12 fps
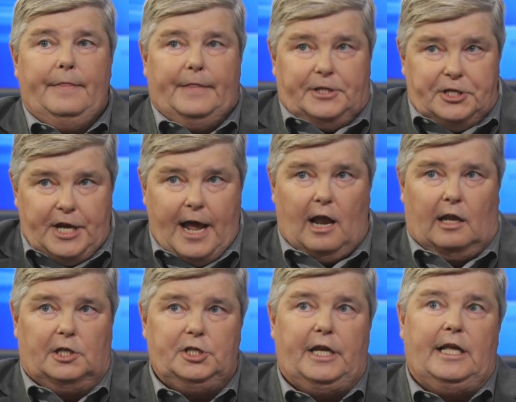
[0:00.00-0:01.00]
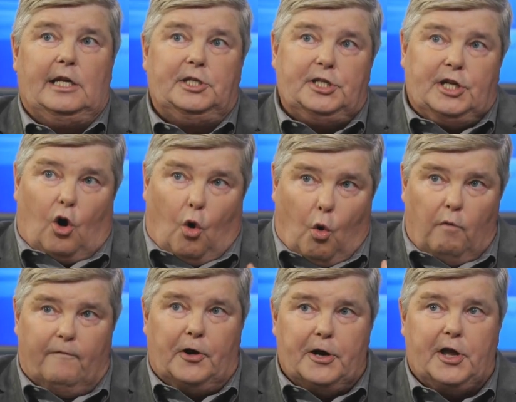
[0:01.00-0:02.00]
The challenge is to
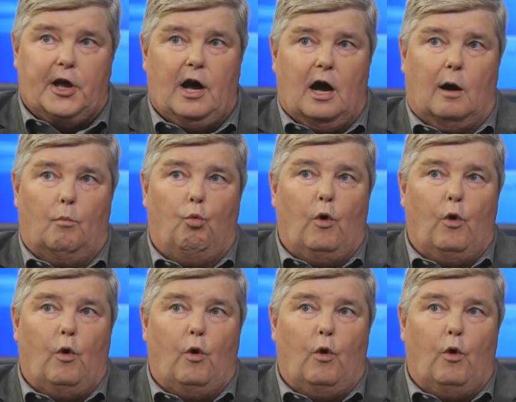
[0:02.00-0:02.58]
overcome